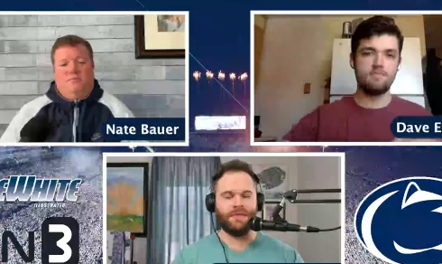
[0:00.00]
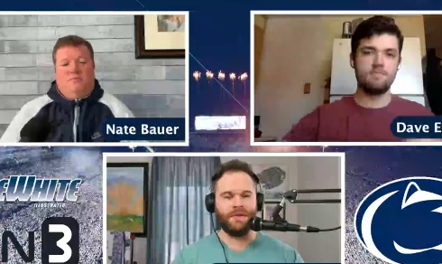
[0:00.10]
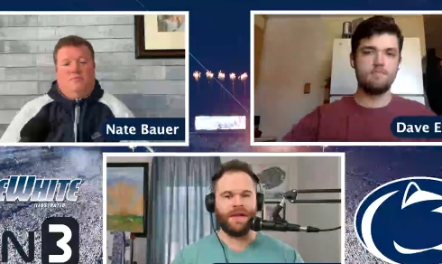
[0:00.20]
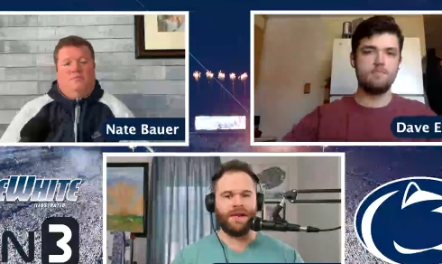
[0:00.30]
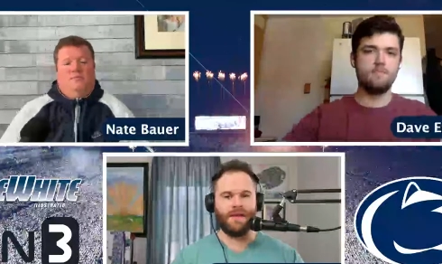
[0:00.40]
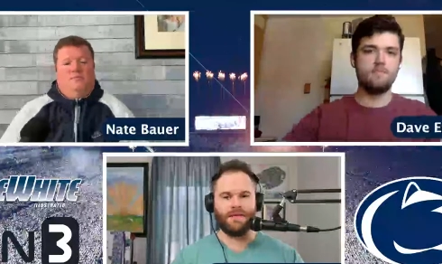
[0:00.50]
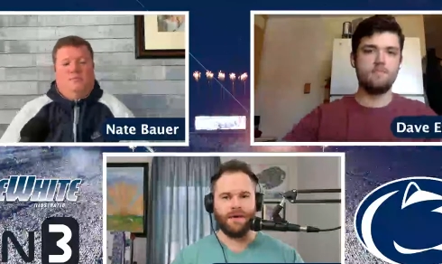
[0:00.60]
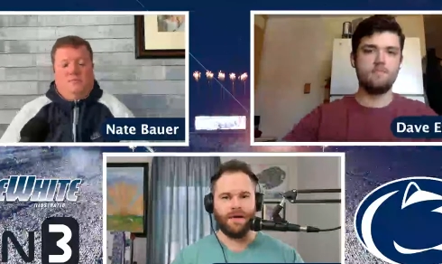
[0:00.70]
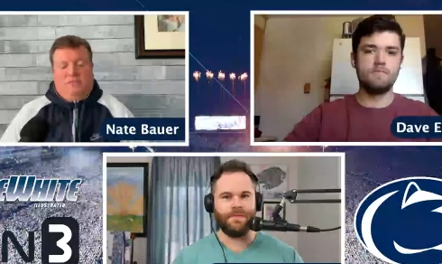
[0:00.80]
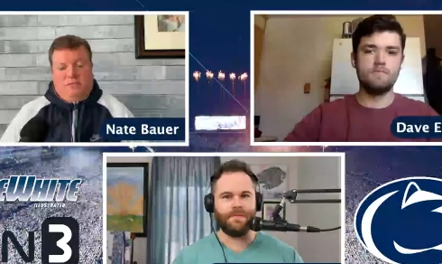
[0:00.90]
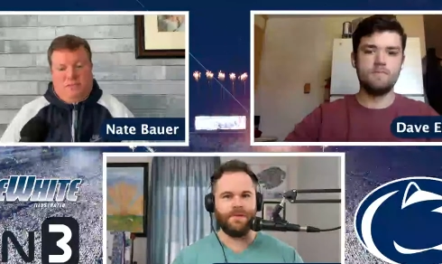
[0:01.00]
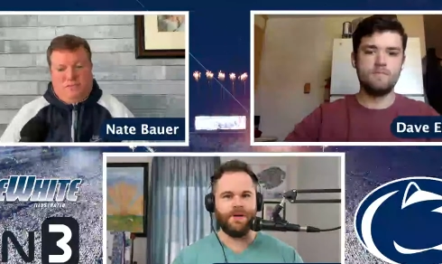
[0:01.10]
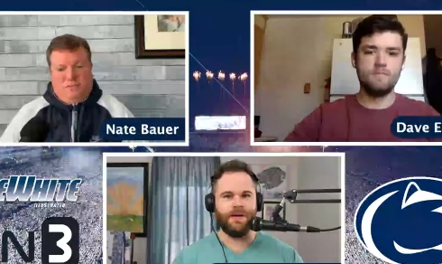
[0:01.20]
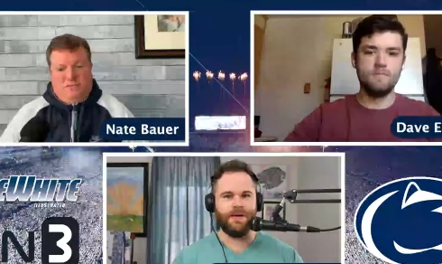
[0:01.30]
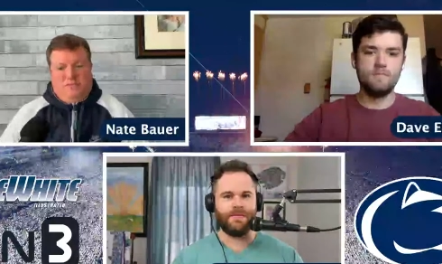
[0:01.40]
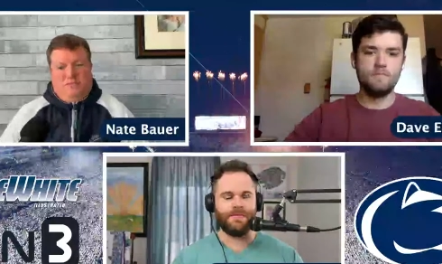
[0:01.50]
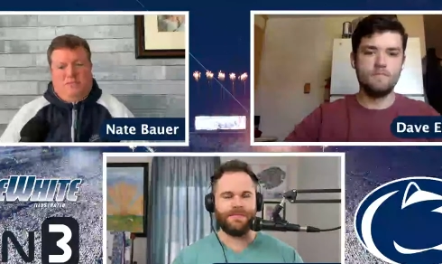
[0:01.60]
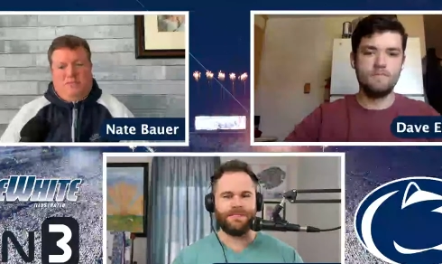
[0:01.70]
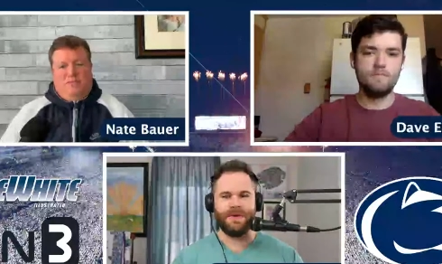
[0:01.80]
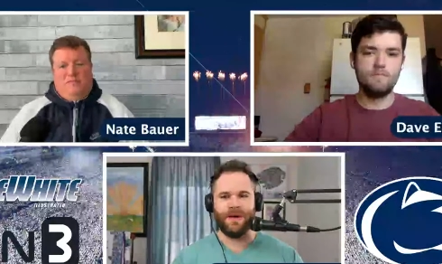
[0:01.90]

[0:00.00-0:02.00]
Speaker 1: Faalele from uh, uh,